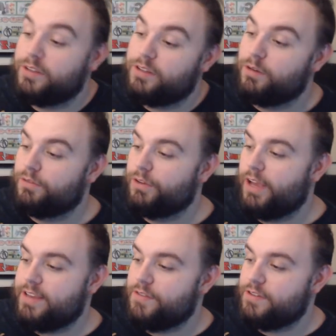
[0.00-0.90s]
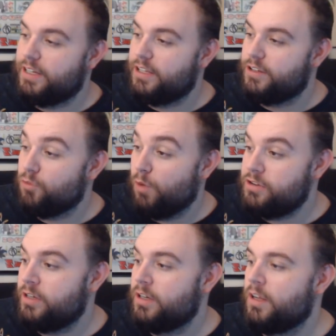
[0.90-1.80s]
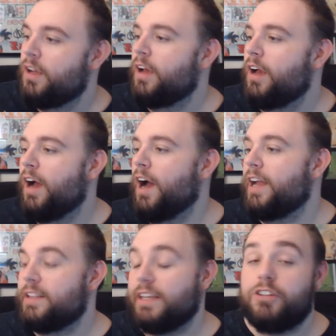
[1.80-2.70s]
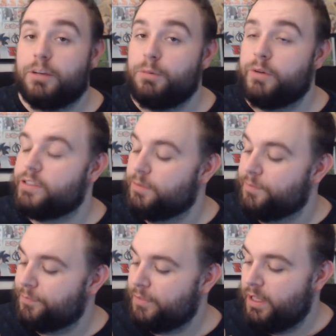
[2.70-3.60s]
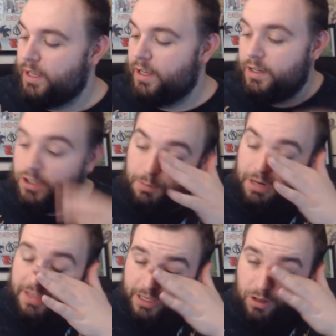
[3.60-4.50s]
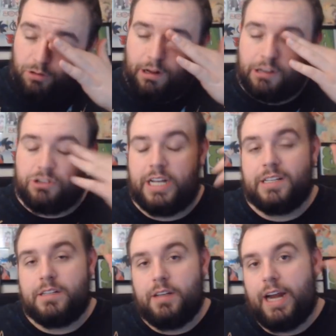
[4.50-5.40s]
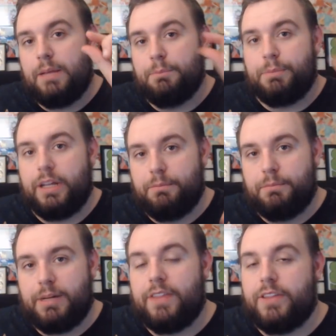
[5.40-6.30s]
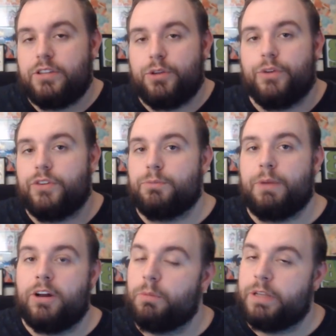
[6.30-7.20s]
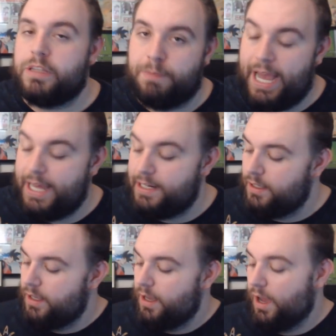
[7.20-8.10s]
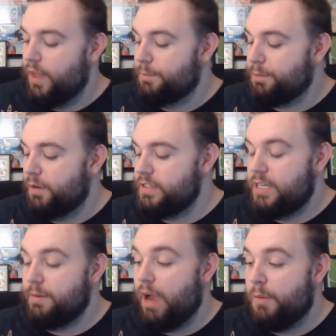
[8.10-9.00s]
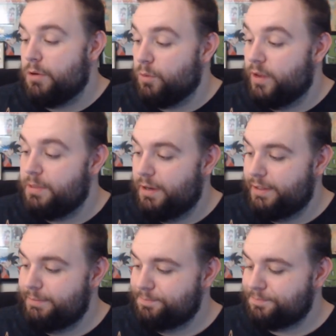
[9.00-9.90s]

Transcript: too. If you guys haven't seen it, you should watch it. Uh, it's actually a good movie too. No, but I think Goku outshines a tiny bit. But I think Turles is by no means bad. Uh, the perfect team I would run them on.